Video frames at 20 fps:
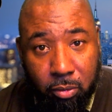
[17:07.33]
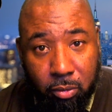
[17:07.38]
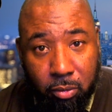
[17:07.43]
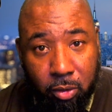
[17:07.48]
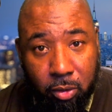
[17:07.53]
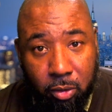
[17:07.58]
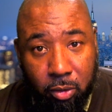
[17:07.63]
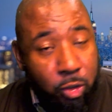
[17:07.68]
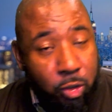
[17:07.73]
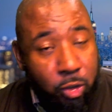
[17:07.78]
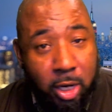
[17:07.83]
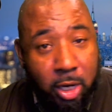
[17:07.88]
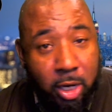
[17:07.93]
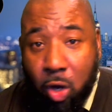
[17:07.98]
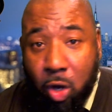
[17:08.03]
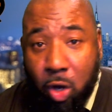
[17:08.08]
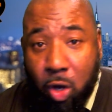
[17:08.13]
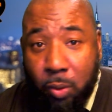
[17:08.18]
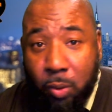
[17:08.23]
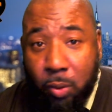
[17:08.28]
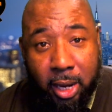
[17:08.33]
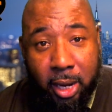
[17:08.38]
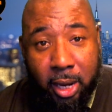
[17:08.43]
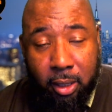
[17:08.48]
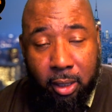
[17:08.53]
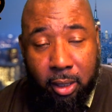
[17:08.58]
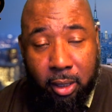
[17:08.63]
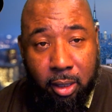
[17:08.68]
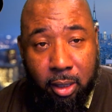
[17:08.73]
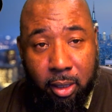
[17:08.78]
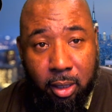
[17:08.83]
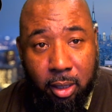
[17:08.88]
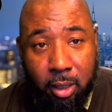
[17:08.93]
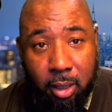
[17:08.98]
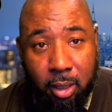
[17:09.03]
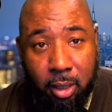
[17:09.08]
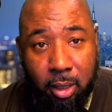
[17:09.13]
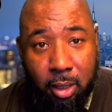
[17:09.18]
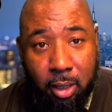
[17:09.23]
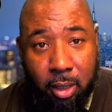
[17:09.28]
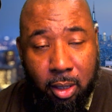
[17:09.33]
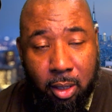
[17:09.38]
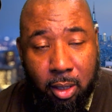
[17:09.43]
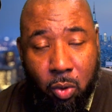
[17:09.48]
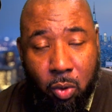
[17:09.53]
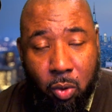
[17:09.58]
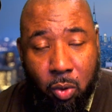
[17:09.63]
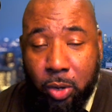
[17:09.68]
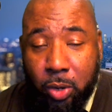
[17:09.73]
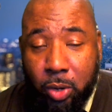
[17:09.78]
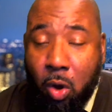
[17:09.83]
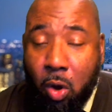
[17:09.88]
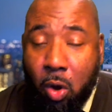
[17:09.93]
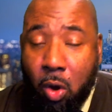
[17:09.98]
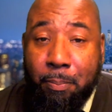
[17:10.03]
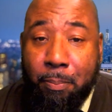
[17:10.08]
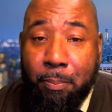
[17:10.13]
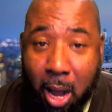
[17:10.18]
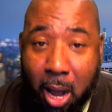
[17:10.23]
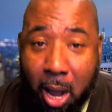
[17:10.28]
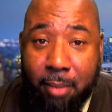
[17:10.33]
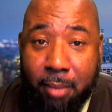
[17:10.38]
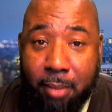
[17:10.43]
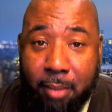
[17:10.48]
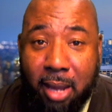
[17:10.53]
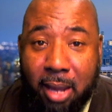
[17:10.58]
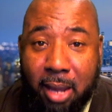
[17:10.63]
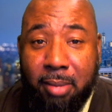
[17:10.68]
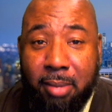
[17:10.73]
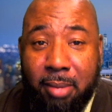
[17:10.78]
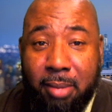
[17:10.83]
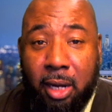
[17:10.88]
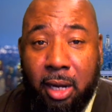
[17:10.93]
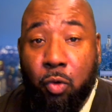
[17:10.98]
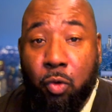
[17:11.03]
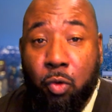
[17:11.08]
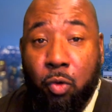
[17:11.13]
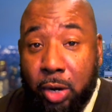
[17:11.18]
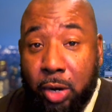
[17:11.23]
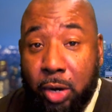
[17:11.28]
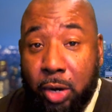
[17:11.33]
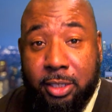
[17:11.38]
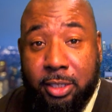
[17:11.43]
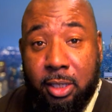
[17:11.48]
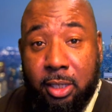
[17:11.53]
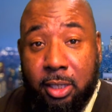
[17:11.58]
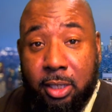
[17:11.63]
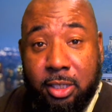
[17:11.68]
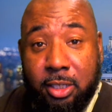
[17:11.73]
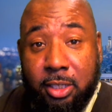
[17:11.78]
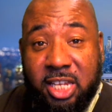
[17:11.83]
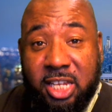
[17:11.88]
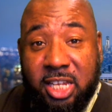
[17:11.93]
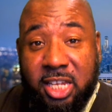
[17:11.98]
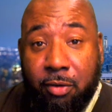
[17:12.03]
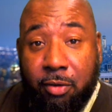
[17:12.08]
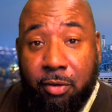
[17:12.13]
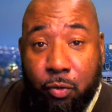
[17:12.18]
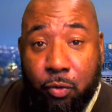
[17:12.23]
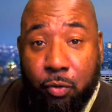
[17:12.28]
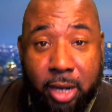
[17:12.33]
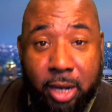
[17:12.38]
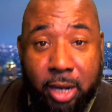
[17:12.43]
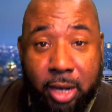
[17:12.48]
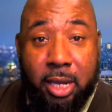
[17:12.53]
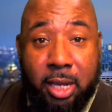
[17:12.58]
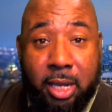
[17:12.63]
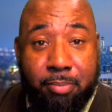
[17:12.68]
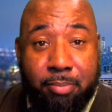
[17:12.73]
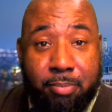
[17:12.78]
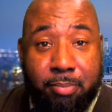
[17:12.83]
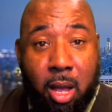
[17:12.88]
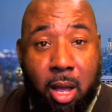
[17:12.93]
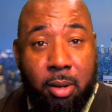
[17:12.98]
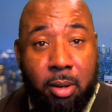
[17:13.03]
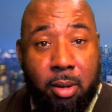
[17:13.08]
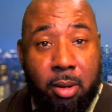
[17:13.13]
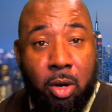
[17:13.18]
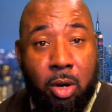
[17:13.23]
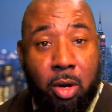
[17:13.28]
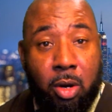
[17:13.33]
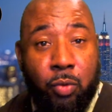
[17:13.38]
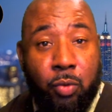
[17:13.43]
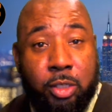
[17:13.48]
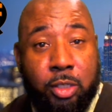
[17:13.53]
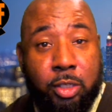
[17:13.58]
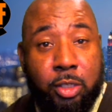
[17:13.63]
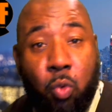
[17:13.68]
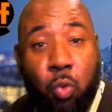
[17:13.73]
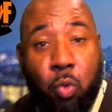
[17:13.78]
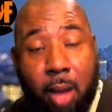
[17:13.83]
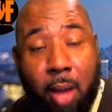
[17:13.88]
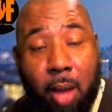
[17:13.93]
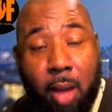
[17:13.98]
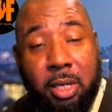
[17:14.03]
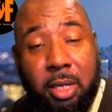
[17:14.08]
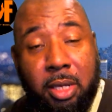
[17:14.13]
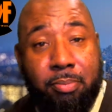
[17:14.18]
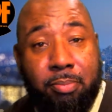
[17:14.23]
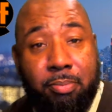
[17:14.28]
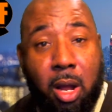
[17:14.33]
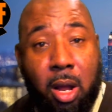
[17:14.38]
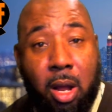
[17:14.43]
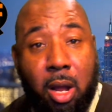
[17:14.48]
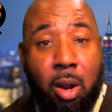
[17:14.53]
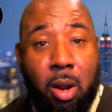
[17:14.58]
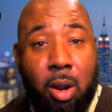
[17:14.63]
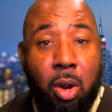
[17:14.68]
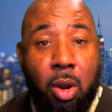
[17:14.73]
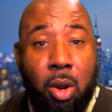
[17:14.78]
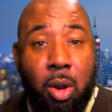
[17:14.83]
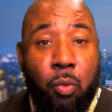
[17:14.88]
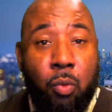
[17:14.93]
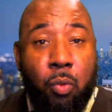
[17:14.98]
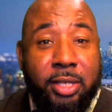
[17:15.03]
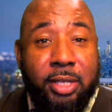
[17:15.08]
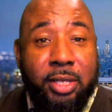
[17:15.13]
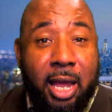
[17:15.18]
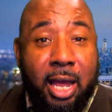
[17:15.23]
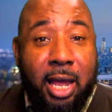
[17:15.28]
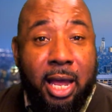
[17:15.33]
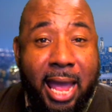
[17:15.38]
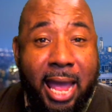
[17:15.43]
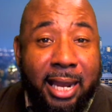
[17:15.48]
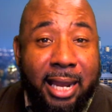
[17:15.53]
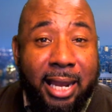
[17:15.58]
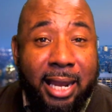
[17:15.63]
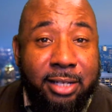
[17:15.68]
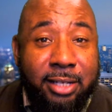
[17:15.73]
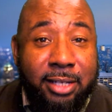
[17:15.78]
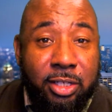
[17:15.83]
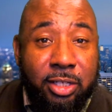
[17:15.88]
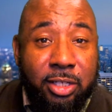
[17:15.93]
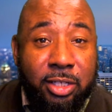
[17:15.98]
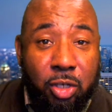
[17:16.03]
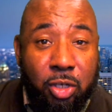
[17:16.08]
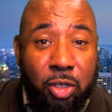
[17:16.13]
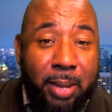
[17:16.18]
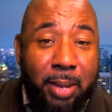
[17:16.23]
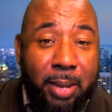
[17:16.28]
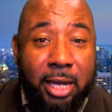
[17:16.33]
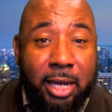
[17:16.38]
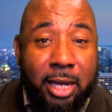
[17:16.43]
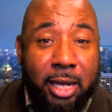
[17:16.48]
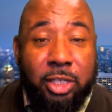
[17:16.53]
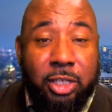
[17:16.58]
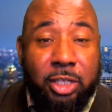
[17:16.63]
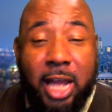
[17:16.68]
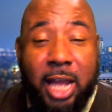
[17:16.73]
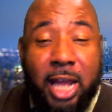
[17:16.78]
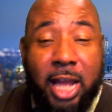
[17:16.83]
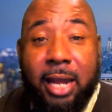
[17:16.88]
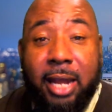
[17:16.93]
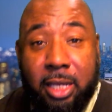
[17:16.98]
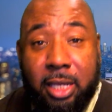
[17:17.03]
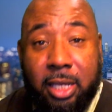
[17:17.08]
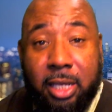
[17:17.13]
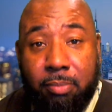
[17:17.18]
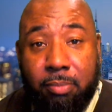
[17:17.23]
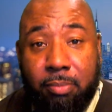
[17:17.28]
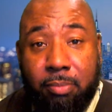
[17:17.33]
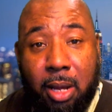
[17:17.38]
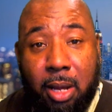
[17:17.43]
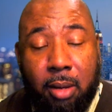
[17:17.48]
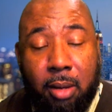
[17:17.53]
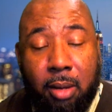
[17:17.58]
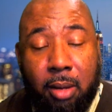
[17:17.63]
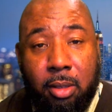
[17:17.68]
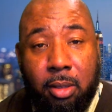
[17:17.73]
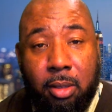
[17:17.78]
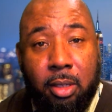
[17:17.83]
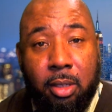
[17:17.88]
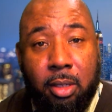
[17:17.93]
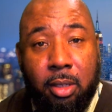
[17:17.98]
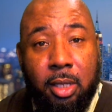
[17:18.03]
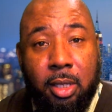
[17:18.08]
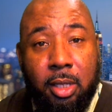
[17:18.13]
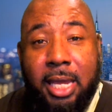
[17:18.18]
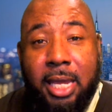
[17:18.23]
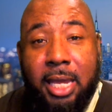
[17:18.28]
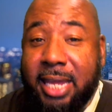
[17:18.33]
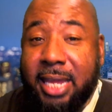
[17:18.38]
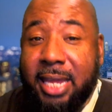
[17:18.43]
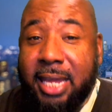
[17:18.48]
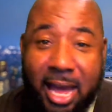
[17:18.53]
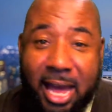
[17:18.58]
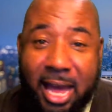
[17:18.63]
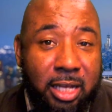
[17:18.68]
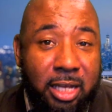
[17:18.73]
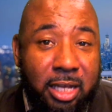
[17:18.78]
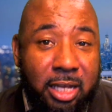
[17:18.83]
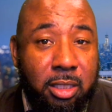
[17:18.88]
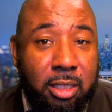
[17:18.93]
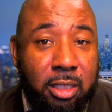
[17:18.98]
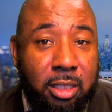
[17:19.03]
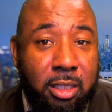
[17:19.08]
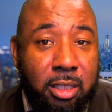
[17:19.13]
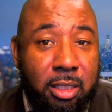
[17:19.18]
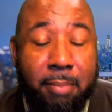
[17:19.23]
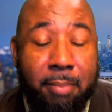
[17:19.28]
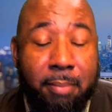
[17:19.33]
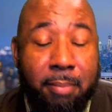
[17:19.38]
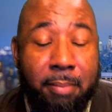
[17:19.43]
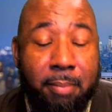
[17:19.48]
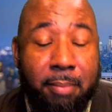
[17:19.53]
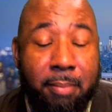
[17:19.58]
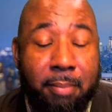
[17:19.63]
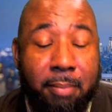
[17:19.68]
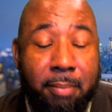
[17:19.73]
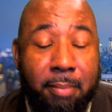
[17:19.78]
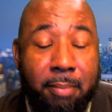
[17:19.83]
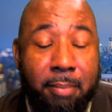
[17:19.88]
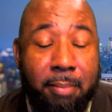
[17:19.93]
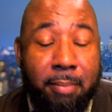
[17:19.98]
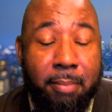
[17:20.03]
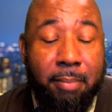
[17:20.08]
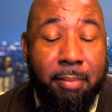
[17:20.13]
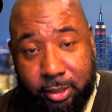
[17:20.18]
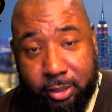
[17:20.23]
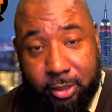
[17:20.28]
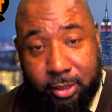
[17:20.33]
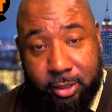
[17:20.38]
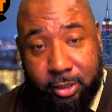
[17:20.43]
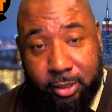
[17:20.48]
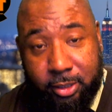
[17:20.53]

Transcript: Because there ain't no way we going to bomb that man and risk South Korea getting bombed, risk Guam getting bombed, risk our allies in Japan and China getting bombed. He got us by the cojones.